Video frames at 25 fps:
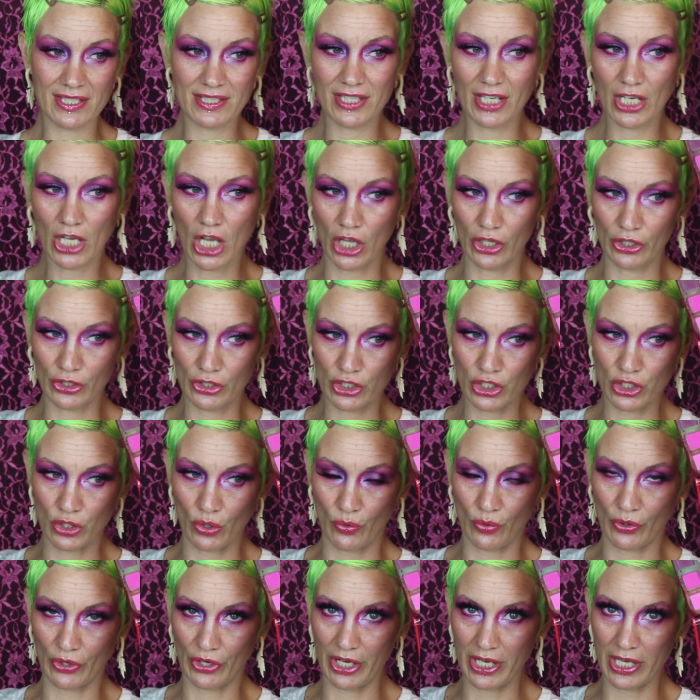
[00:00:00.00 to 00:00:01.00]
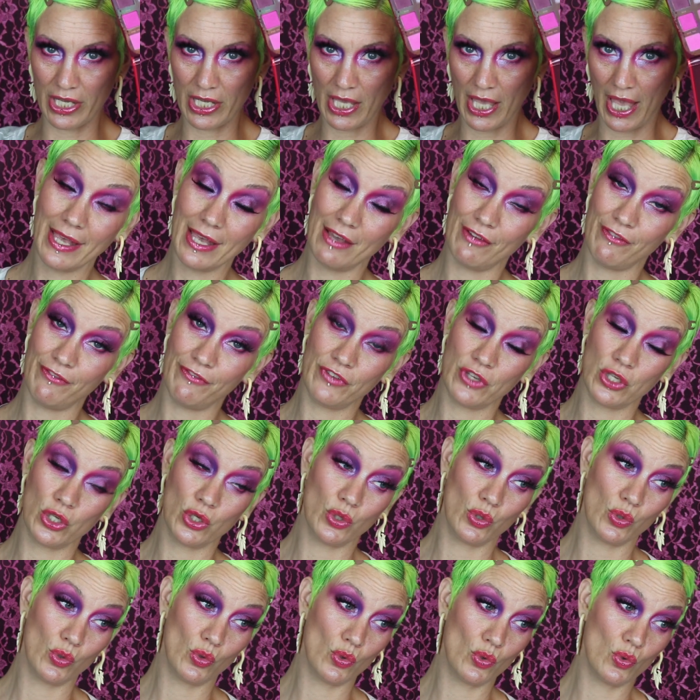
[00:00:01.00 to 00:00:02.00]
is the color story. If
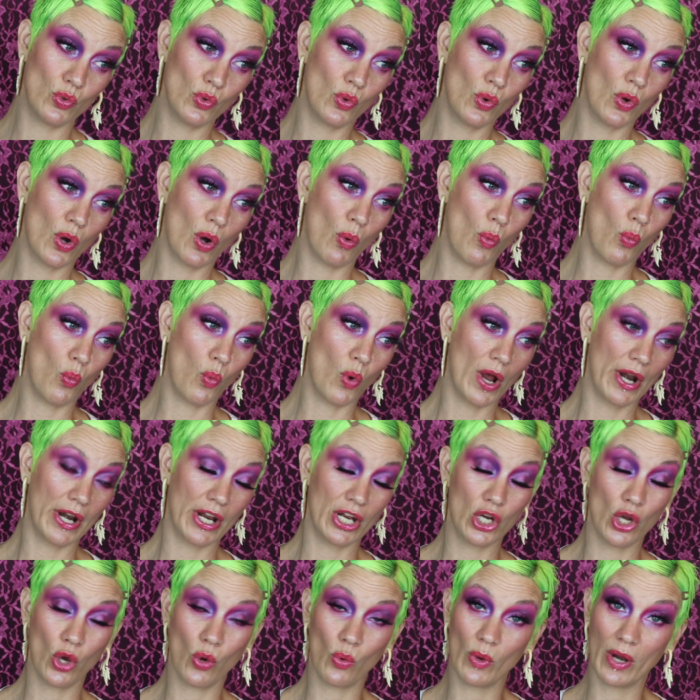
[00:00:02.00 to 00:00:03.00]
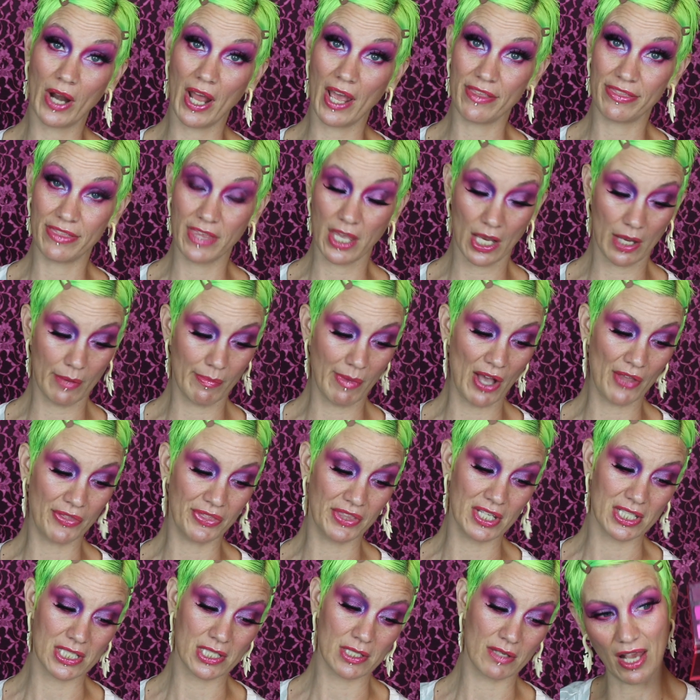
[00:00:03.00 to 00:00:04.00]
you want to know what I think about
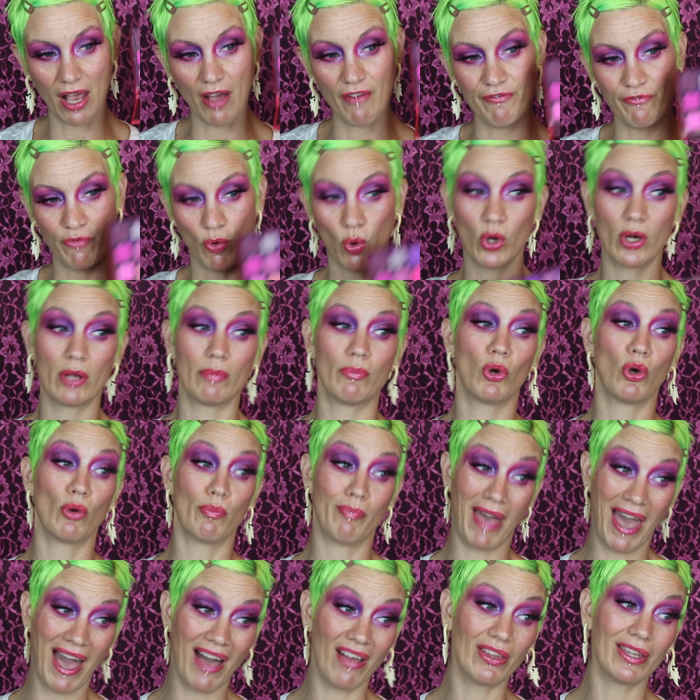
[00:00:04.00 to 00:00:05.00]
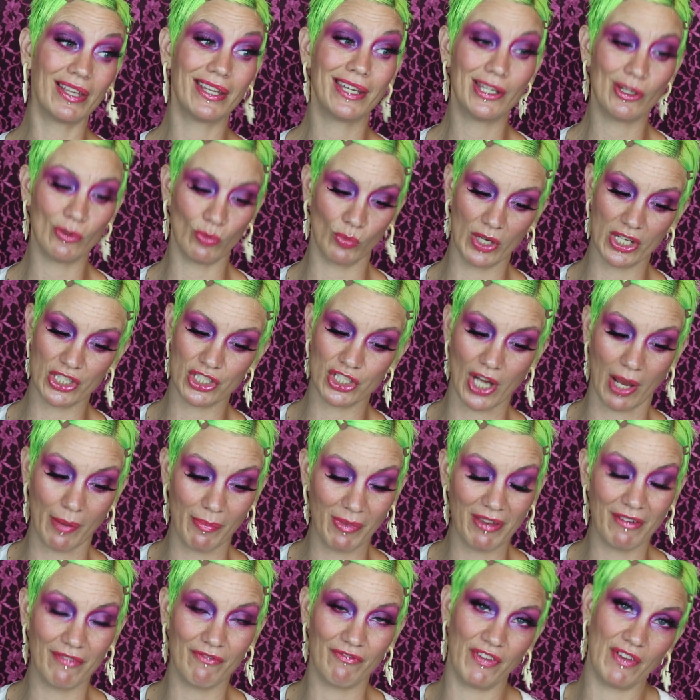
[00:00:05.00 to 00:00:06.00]
this affordable palette, which I
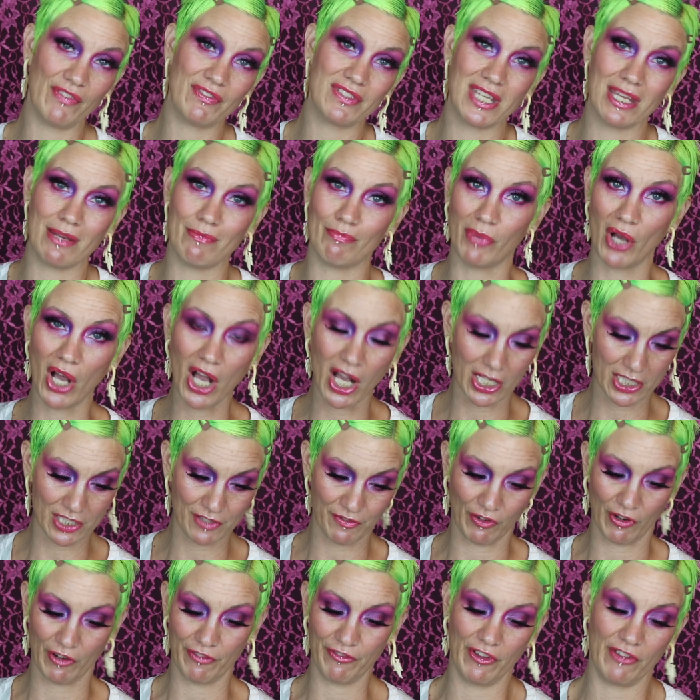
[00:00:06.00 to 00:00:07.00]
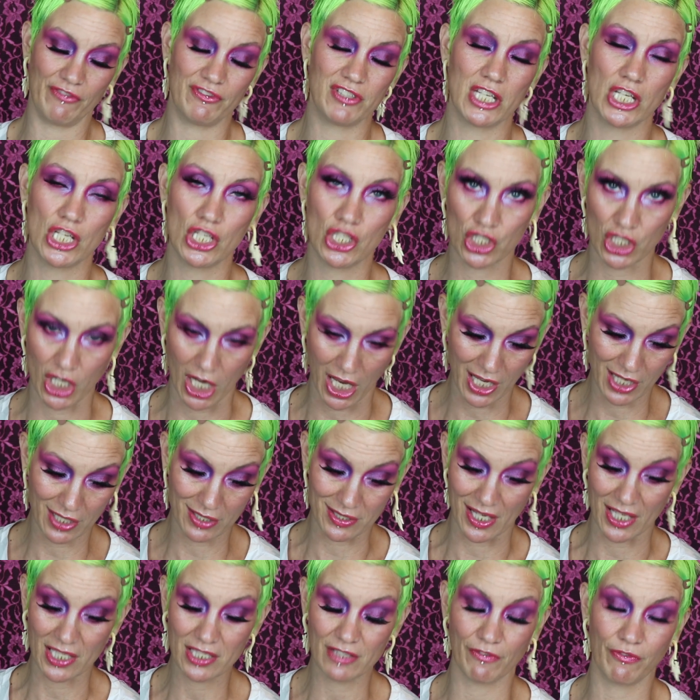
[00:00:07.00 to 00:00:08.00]
mean 15 bucks for 15
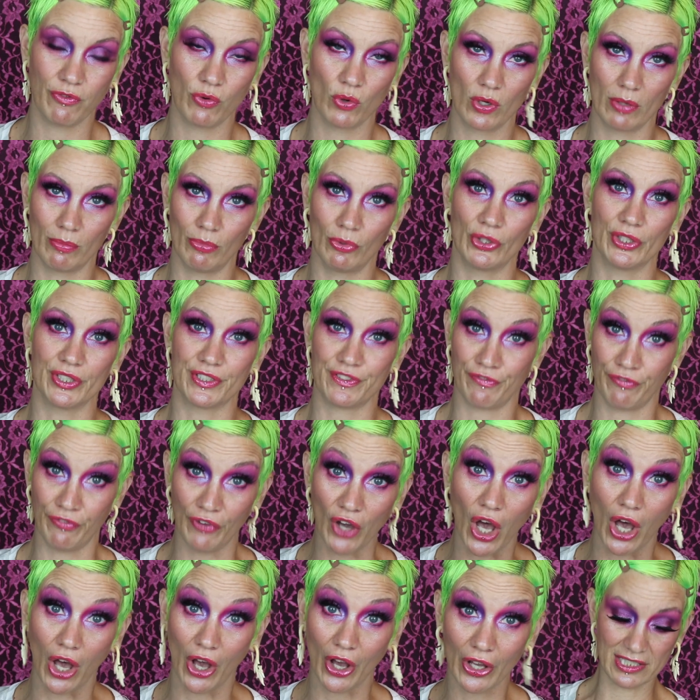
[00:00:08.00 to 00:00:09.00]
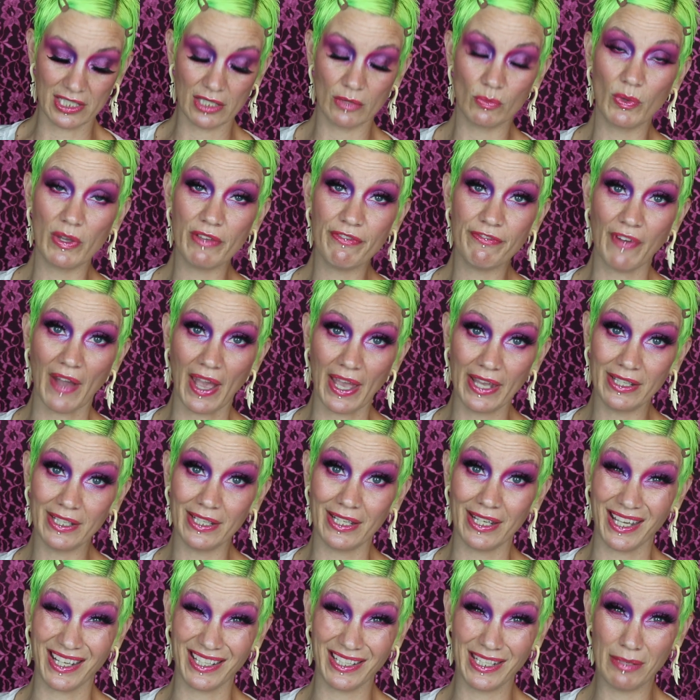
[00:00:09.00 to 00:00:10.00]
shades, that's affordable as fuck. Did we find
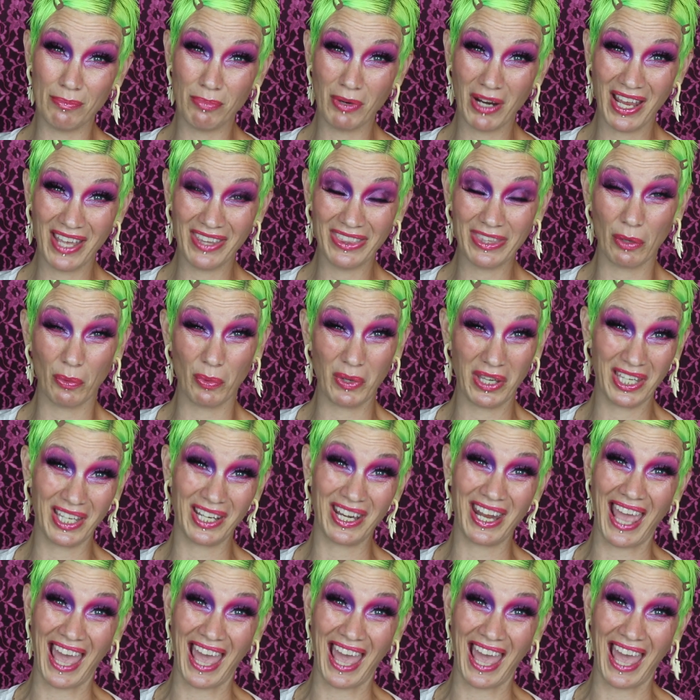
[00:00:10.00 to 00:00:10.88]
an indie brand that we could